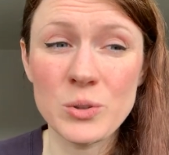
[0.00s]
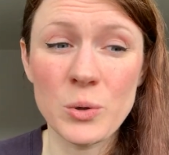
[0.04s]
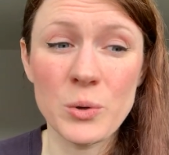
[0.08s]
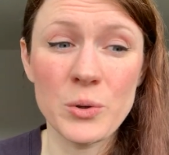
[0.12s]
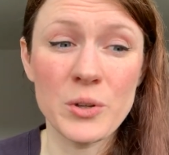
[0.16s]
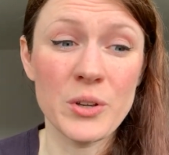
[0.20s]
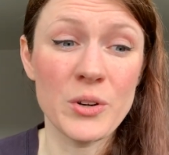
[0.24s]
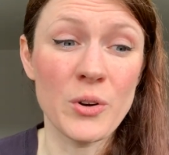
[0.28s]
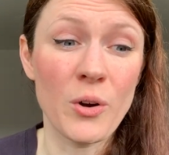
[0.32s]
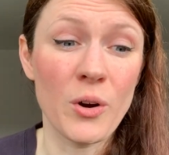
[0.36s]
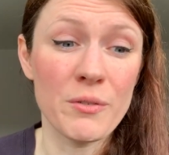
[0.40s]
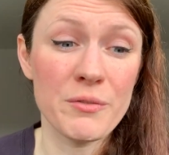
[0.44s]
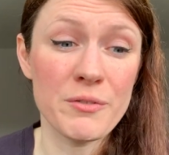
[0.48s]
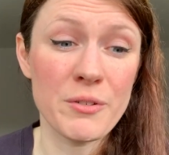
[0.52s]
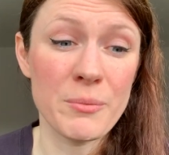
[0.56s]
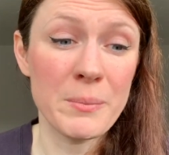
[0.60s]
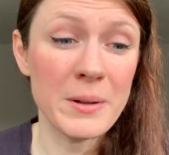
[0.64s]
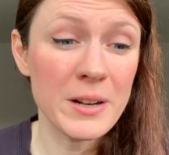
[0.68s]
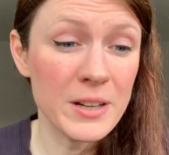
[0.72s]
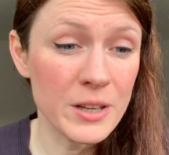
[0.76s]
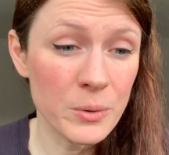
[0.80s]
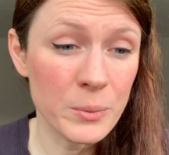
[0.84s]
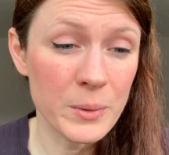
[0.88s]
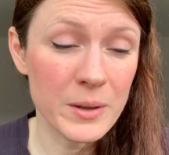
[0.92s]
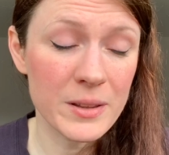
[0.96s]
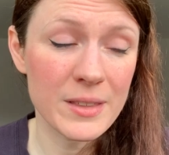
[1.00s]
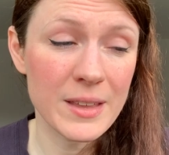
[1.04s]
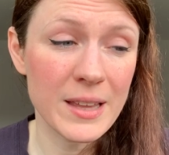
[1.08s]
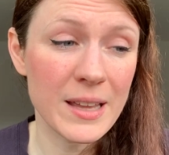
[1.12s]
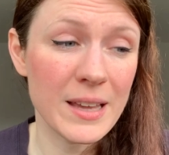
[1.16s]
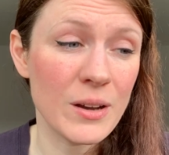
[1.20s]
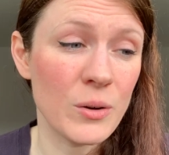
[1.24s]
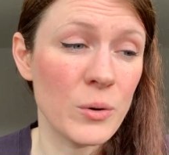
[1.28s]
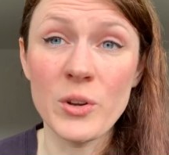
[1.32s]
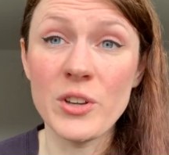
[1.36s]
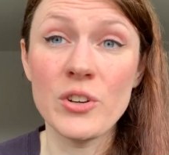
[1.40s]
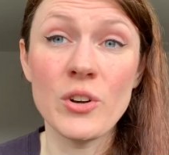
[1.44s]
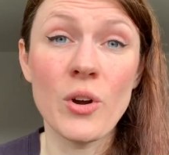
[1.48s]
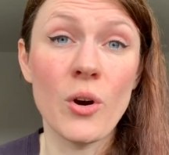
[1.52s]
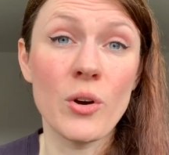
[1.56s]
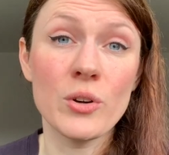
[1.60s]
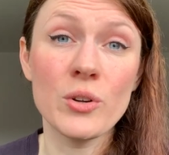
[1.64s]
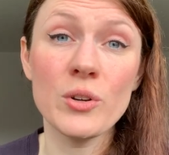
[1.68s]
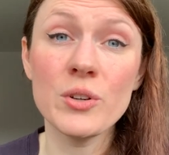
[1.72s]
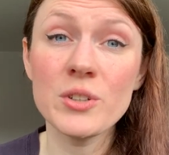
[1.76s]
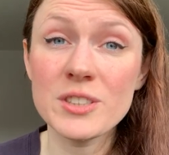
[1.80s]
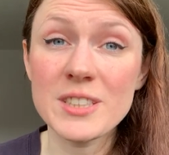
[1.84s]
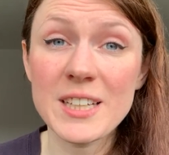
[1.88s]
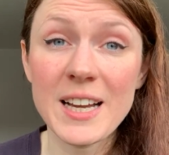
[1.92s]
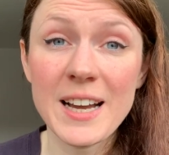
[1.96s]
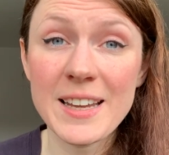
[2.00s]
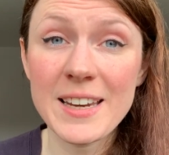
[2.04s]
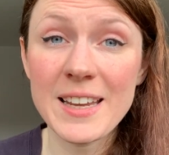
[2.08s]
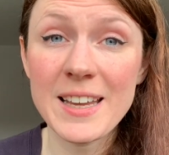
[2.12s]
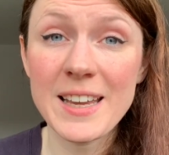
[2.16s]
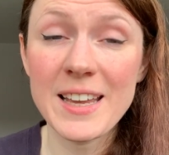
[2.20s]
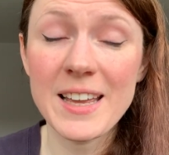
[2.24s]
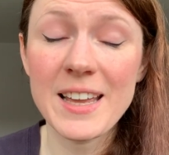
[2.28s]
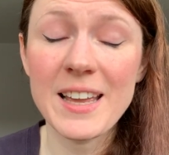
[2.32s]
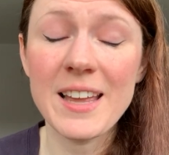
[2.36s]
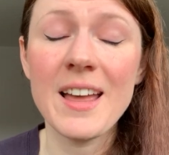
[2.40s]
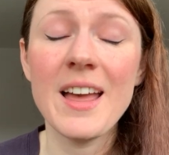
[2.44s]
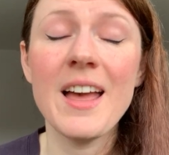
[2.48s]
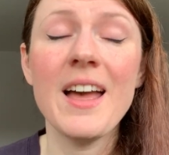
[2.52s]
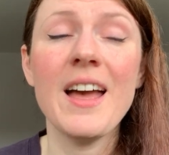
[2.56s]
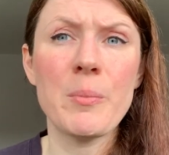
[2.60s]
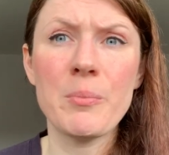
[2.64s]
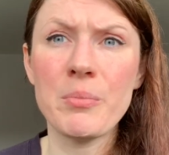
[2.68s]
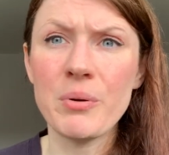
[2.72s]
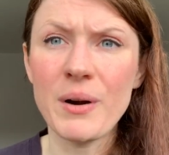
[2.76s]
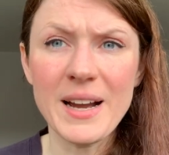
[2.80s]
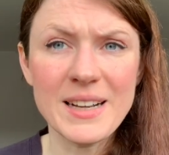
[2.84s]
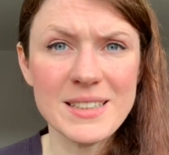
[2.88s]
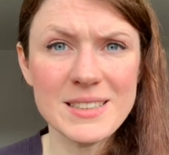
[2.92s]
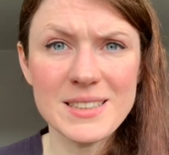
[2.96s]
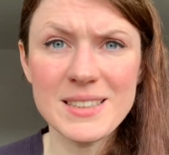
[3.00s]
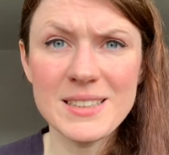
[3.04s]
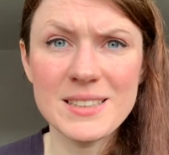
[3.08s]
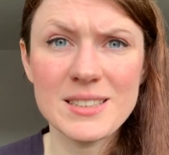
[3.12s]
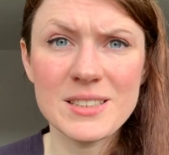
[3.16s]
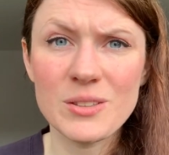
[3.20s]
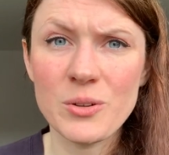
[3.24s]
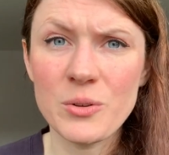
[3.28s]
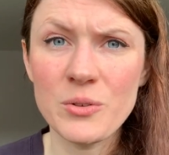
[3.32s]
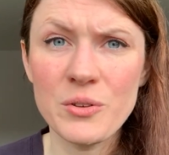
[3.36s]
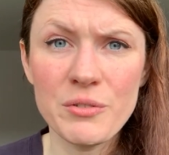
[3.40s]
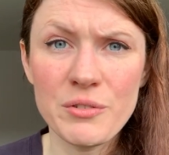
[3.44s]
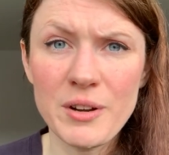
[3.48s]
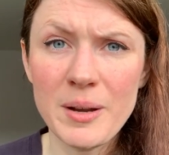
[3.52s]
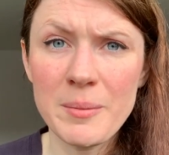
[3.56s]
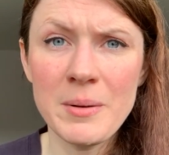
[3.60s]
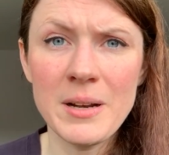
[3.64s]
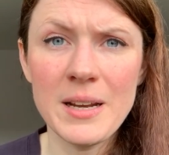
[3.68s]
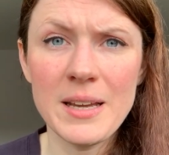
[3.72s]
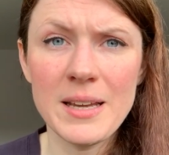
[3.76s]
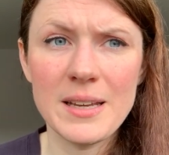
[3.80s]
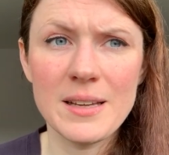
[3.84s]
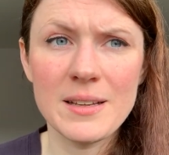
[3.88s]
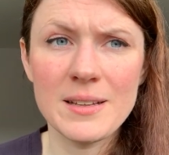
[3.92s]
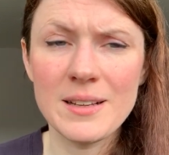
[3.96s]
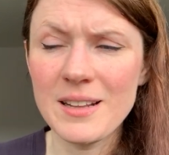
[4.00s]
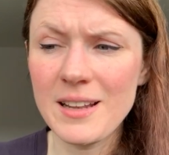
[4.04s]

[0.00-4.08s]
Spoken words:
or you're not familiar with it, or you're not good at it, practice on your family.